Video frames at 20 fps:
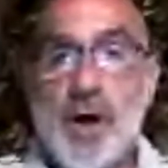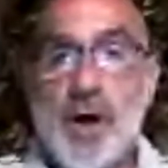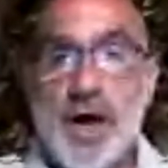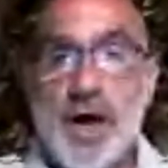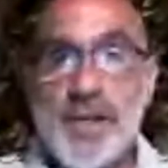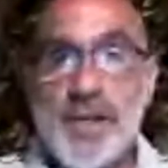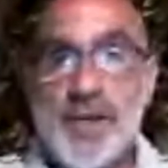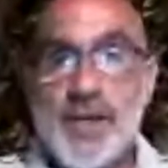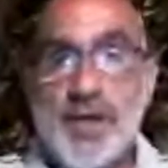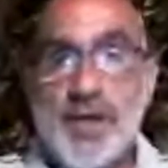
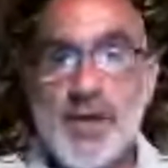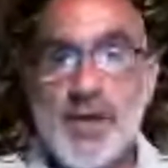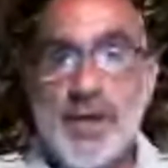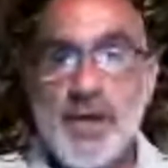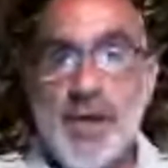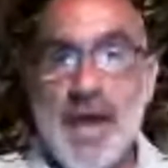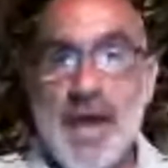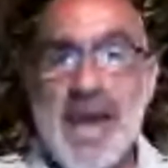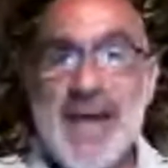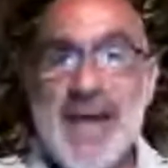on
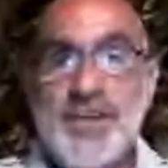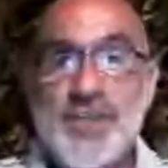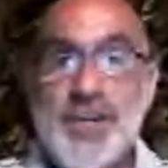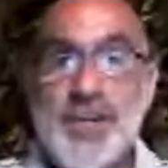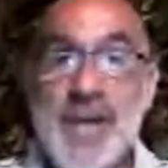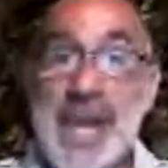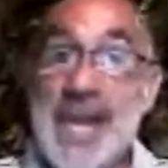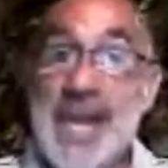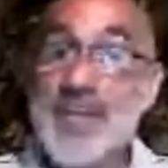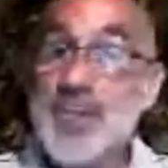
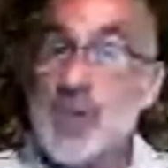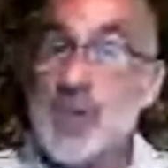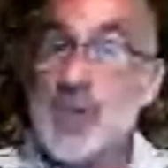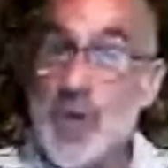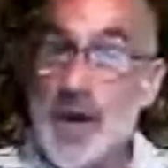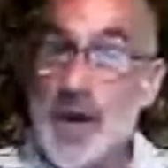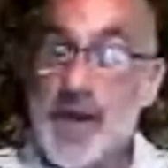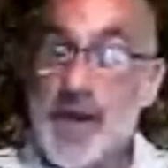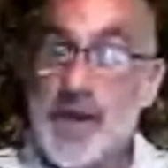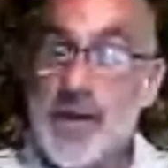as an
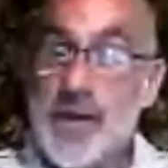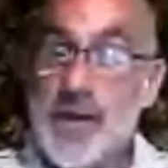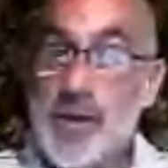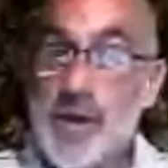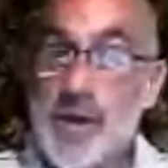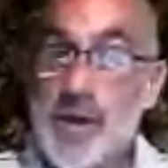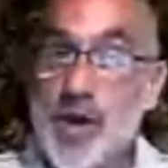HOA,